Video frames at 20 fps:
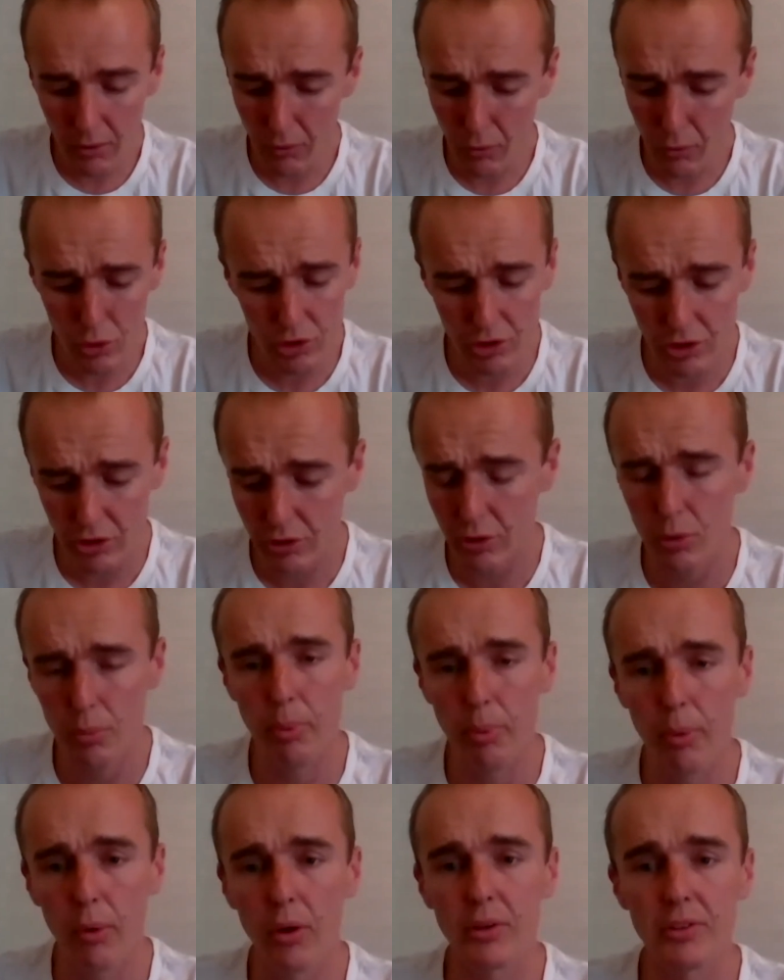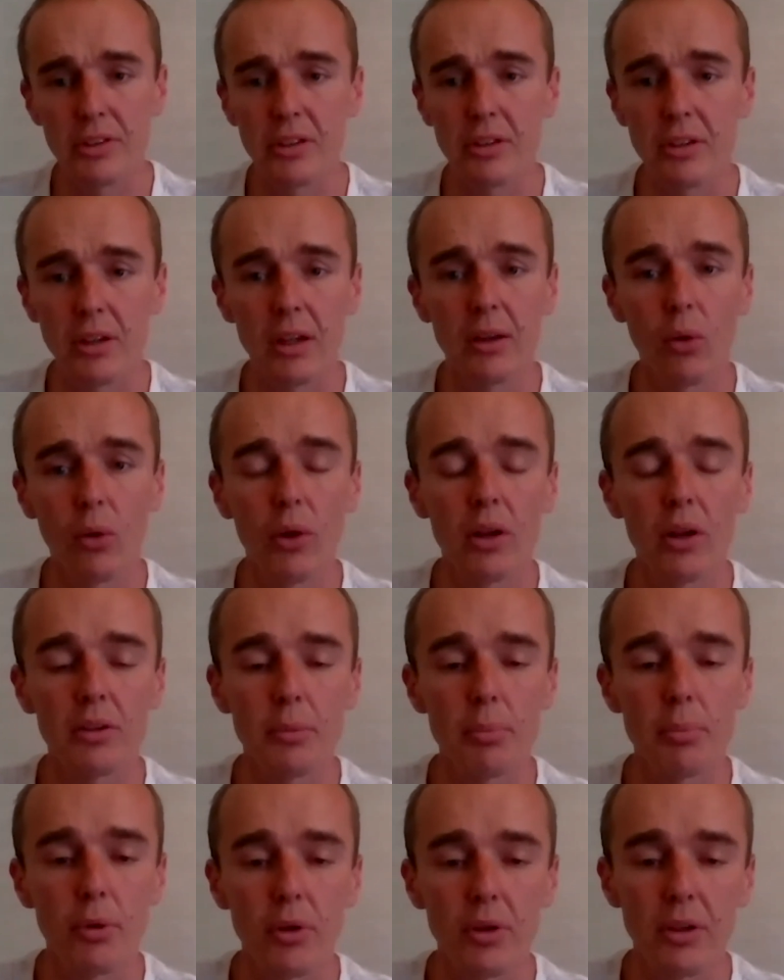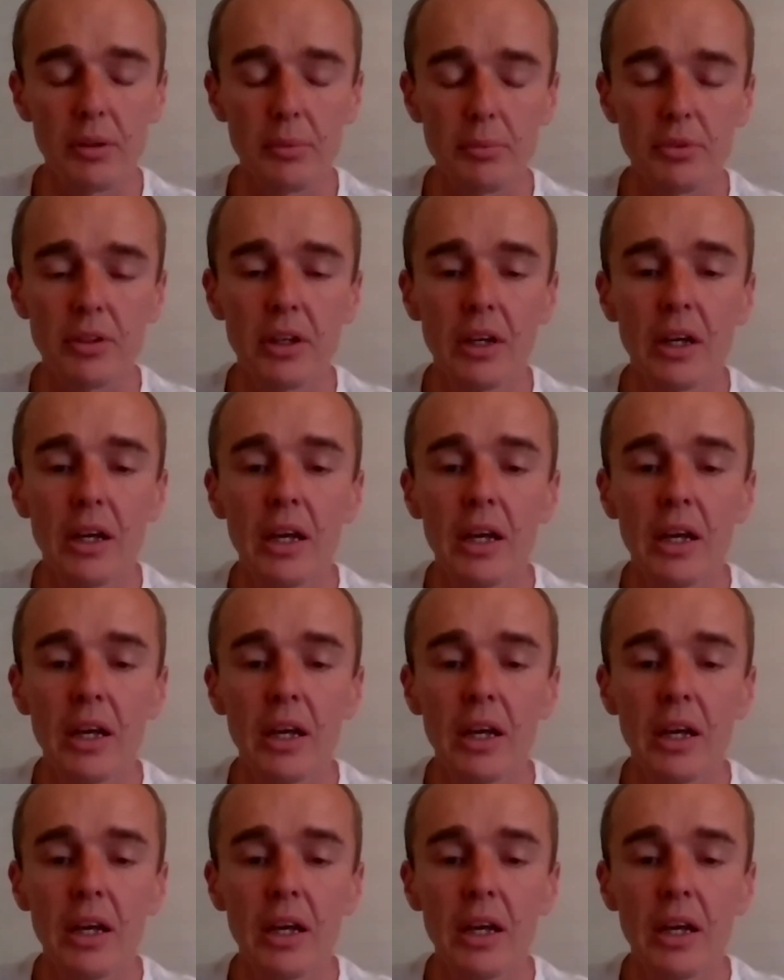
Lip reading: vouchers, coupons, and loyalty programs.